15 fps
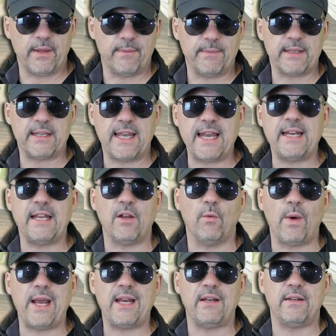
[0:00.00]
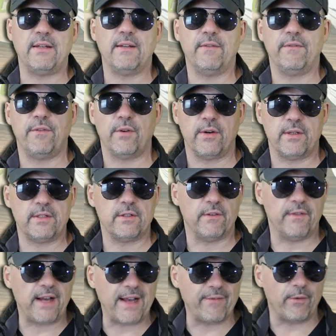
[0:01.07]
I mean, gaining weight to, for a
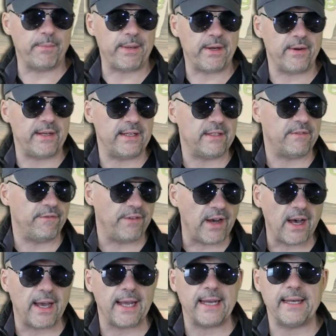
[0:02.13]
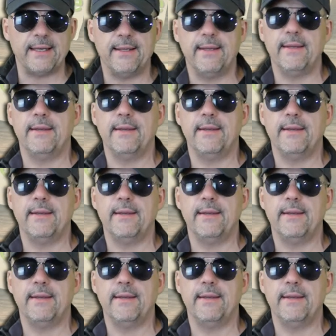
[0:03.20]
survival period is fine